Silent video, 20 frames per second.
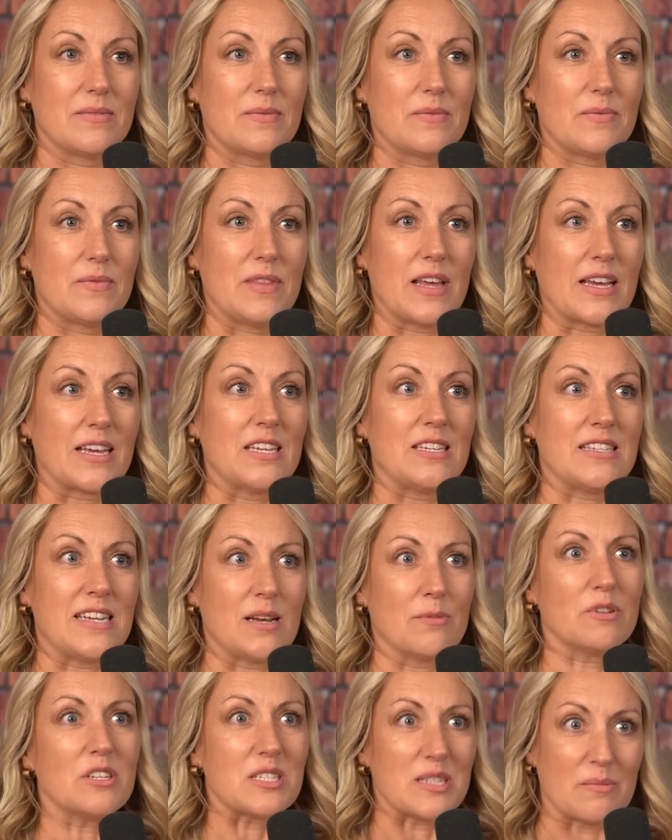that can
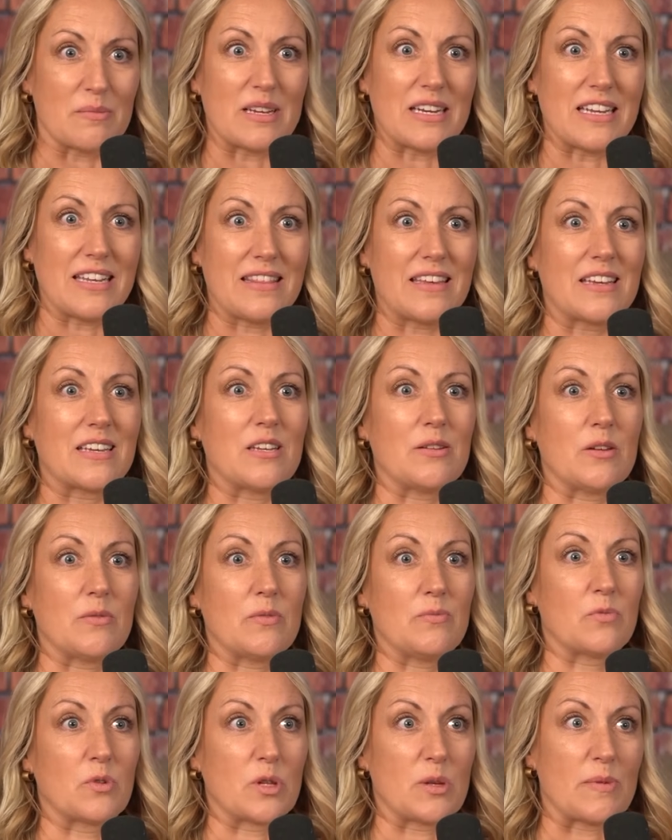damage somebody that can
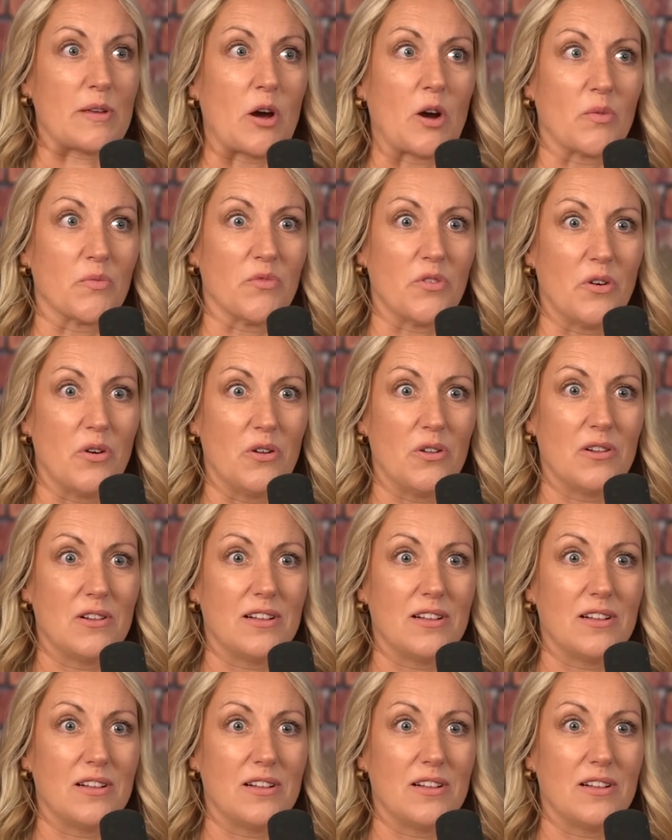really be harmful